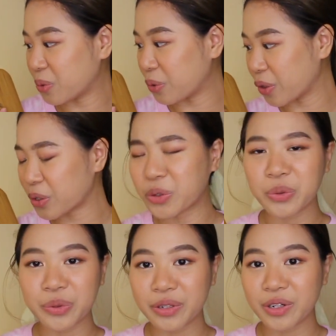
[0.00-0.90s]
or
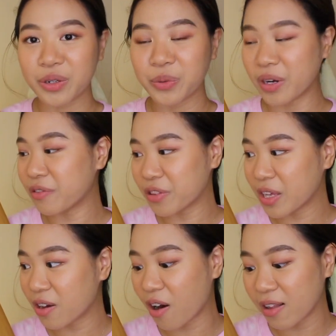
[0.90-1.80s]
cooler, whatever
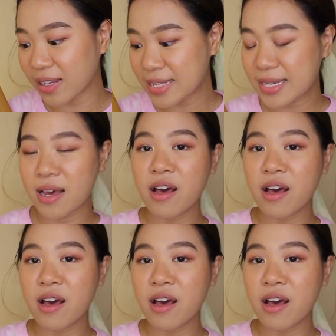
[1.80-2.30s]
they call it,